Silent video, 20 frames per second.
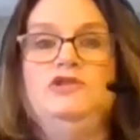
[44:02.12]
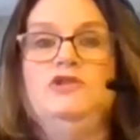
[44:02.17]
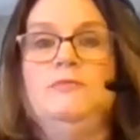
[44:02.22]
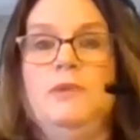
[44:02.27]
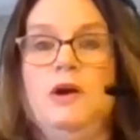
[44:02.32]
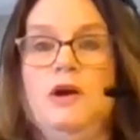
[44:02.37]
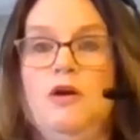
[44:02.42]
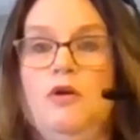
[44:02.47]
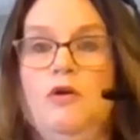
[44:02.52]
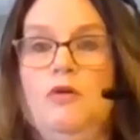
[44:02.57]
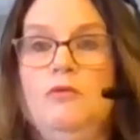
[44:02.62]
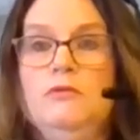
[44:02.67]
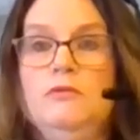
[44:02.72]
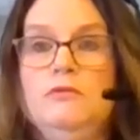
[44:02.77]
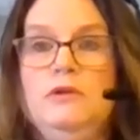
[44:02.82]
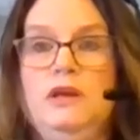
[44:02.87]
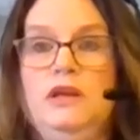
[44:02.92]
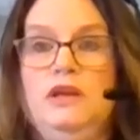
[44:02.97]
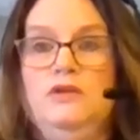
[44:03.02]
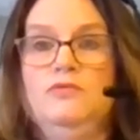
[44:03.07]
tomorrow
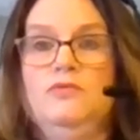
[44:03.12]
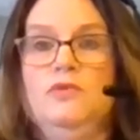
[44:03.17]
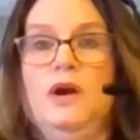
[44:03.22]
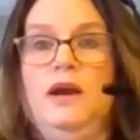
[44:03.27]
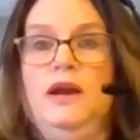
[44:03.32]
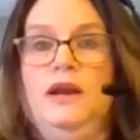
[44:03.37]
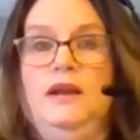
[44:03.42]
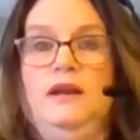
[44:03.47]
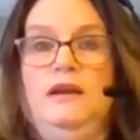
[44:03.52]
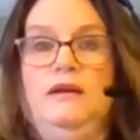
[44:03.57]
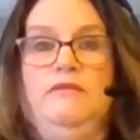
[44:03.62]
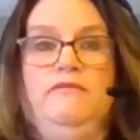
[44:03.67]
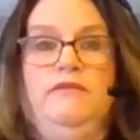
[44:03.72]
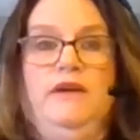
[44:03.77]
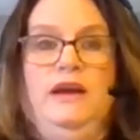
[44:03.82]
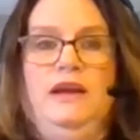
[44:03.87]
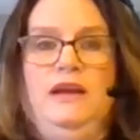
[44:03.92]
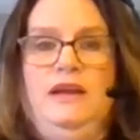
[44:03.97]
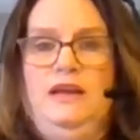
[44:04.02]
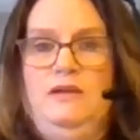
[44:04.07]
in writing
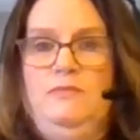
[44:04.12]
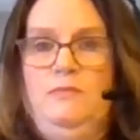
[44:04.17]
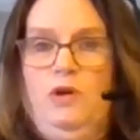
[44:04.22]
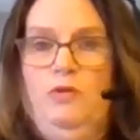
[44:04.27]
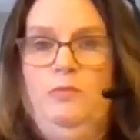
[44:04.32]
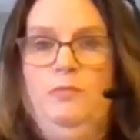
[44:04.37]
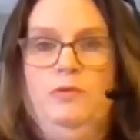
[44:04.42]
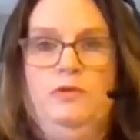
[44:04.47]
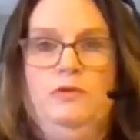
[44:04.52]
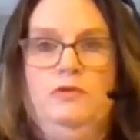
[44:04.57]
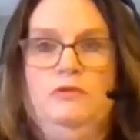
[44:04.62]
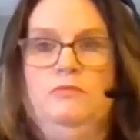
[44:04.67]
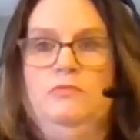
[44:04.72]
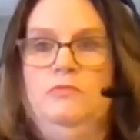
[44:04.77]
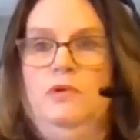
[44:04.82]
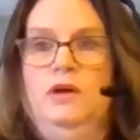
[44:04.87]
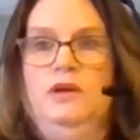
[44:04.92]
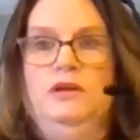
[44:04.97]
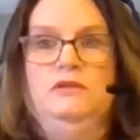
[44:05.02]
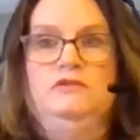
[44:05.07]
via email per
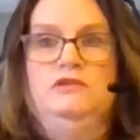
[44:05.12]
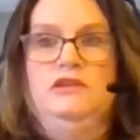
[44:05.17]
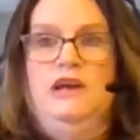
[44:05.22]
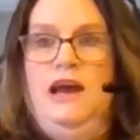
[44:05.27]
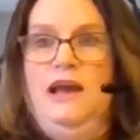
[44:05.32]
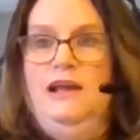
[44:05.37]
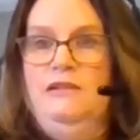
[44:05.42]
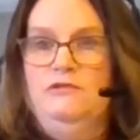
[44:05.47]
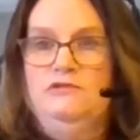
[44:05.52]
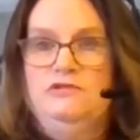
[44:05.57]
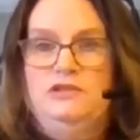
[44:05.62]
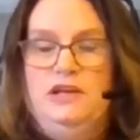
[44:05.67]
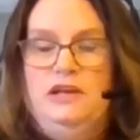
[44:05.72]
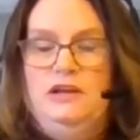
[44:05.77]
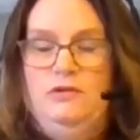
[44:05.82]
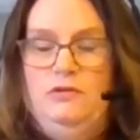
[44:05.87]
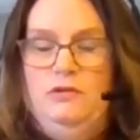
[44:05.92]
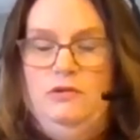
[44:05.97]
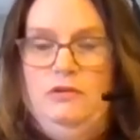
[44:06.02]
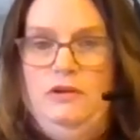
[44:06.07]
what Tyler
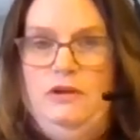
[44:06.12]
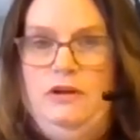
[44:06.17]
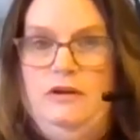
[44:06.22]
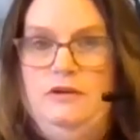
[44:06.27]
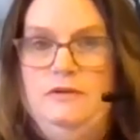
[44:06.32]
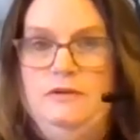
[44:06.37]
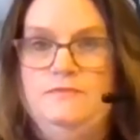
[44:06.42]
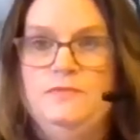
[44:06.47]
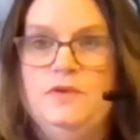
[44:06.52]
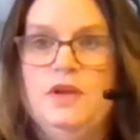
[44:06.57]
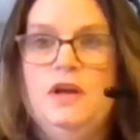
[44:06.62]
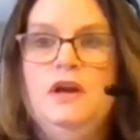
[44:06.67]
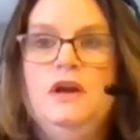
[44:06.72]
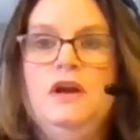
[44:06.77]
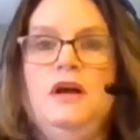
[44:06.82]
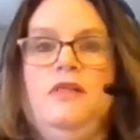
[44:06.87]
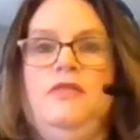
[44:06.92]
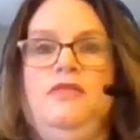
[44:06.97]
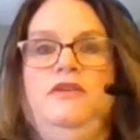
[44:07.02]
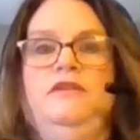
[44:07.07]
said earlier.
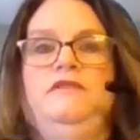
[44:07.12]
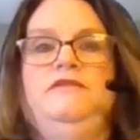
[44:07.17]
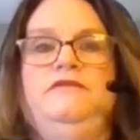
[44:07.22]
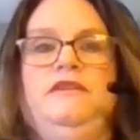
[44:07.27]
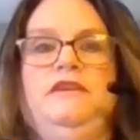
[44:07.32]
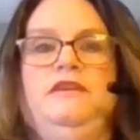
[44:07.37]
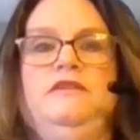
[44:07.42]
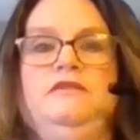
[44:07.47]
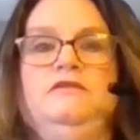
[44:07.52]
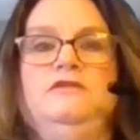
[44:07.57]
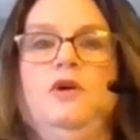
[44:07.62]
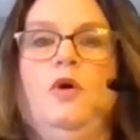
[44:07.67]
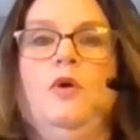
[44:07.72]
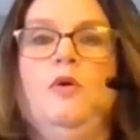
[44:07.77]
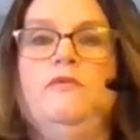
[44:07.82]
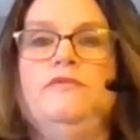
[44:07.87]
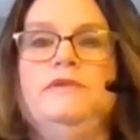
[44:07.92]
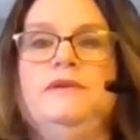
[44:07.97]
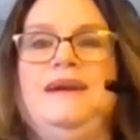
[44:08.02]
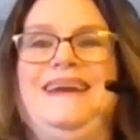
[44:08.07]
This is
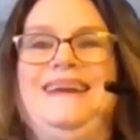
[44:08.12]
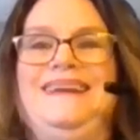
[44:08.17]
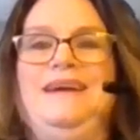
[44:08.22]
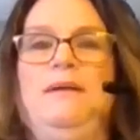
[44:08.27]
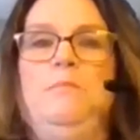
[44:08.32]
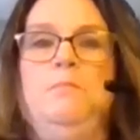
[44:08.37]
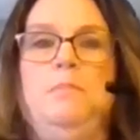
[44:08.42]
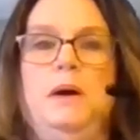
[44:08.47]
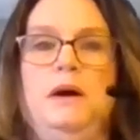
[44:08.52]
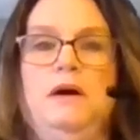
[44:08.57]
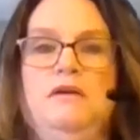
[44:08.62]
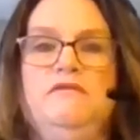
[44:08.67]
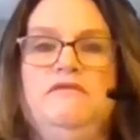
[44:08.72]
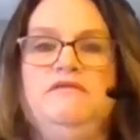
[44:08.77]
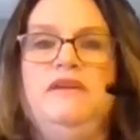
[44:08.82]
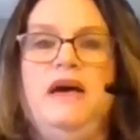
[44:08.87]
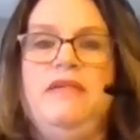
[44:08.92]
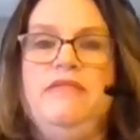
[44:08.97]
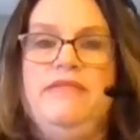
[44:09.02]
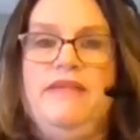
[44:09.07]
over and
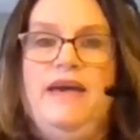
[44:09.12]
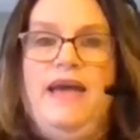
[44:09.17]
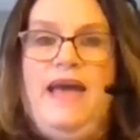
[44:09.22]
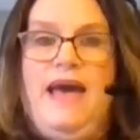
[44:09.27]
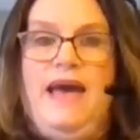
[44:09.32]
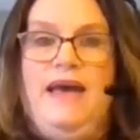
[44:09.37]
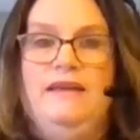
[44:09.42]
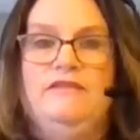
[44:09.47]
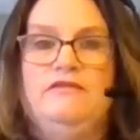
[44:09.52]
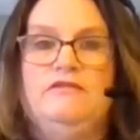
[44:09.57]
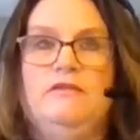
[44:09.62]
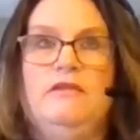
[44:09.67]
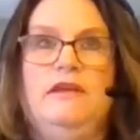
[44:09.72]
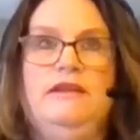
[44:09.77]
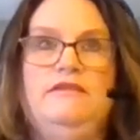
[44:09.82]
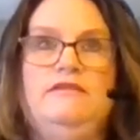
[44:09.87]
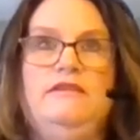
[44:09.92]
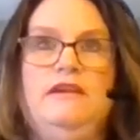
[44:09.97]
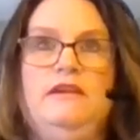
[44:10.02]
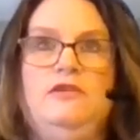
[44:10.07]
above that. So
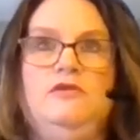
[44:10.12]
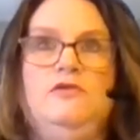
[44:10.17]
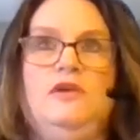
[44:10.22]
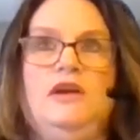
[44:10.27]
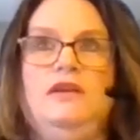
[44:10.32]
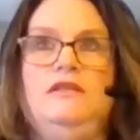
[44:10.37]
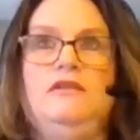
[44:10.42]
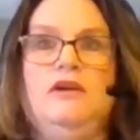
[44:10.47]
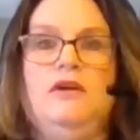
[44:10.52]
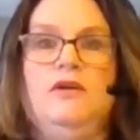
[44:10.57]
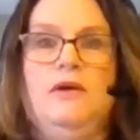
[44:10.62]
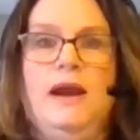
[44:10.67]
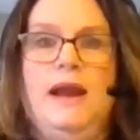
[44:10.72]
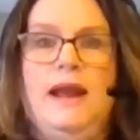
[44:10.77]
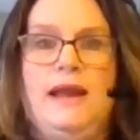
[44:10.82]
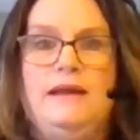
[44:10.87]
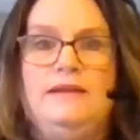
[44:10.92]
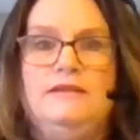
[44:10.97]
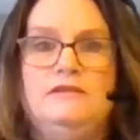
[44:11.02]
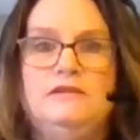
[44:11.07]
let's say you get the
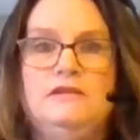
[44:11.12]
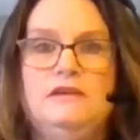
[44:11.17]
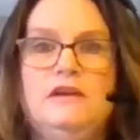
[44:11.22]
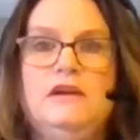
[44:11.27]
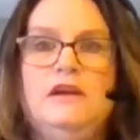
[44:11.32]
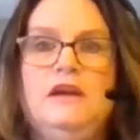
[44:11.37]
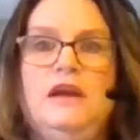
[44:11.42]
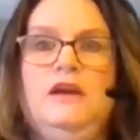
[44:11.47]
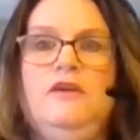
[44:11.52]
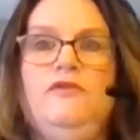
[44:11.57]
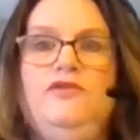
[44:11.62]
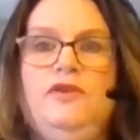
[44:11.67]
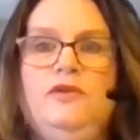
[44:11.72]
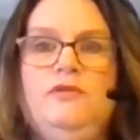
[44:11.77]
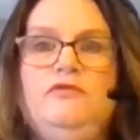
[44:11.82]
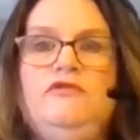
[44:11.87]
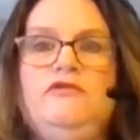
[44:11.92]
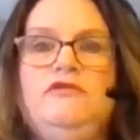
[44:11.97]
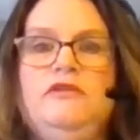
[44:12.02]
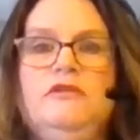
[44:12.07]
grant. If
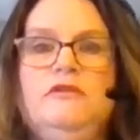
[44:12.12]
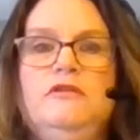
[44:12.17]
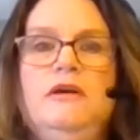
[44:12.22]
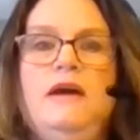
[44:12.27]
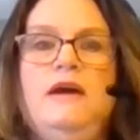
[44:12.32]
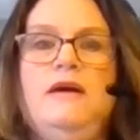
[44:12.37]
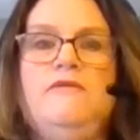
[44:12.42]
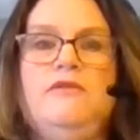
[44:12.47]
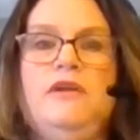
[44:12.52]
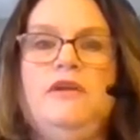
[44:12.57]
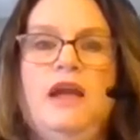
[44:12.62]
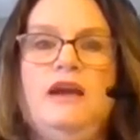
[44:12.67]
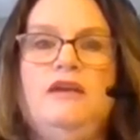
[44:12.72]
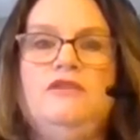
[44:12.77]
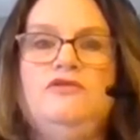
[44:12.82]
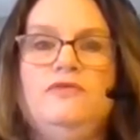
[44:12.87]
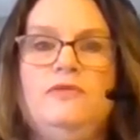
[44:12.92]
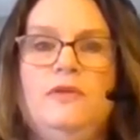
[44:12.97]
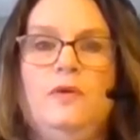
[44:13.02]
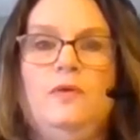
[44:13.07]
you still have
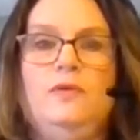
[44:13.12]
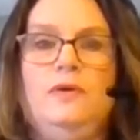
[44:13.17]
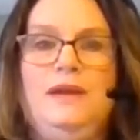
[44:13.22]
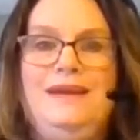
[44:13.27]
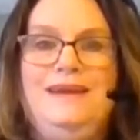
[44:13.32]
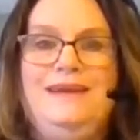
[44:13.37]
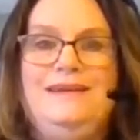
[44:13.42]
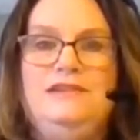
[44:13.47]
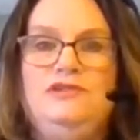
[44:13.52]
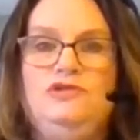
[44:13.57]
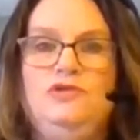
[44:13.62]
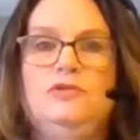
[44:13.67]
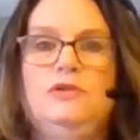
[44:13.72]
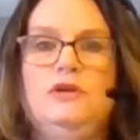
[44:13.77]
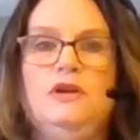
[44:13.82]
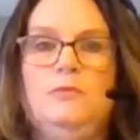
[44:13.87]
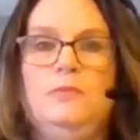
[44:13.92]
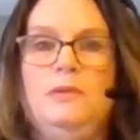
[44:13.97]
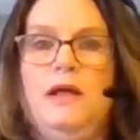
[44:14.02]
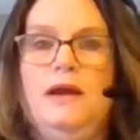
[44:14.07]
cash flow needs, you
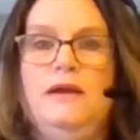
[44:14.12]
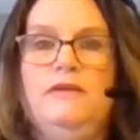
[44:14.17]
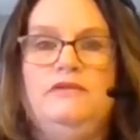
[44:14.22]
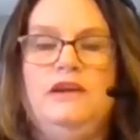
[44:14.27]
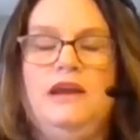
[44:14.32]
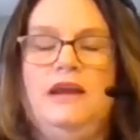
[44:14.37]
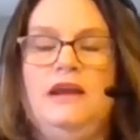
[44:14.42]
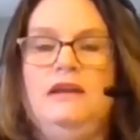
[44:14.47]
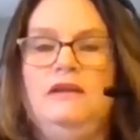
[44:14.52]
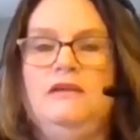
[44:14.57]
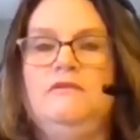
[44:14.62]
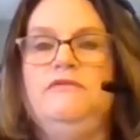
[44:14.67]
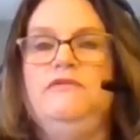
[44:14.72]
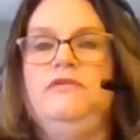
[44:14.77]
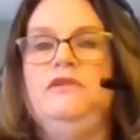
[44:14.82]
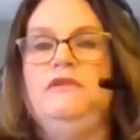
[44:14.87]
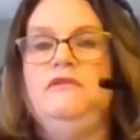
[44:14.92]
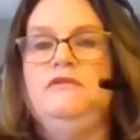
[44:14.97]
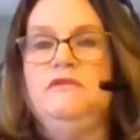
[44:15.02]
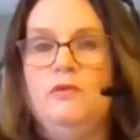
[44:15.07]
can apply to any of
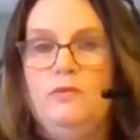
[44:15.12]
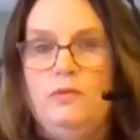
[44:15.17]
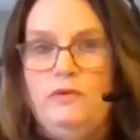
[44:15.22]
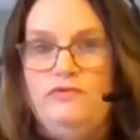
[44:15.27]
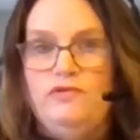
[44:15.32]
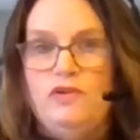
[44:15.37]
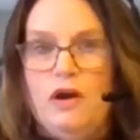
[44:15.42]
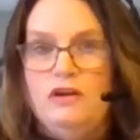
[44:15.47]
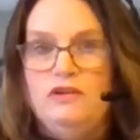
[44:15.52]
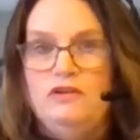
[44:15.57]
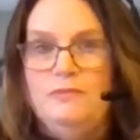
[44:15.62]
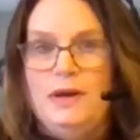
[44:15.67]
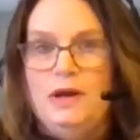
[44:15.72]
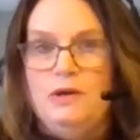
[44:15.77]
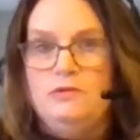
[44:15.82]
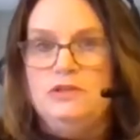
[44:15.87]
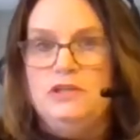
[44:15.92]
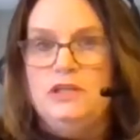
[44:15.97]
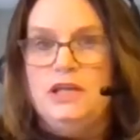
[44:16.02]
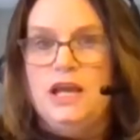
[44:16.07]
these that we've talked
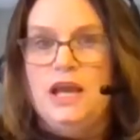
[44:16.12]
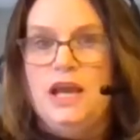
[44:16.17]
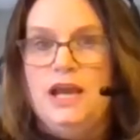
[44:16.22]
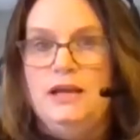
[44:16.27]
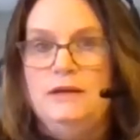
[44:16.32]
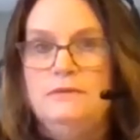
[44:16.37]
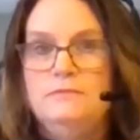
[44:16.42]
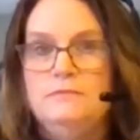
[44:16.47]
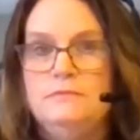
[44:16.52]
about today.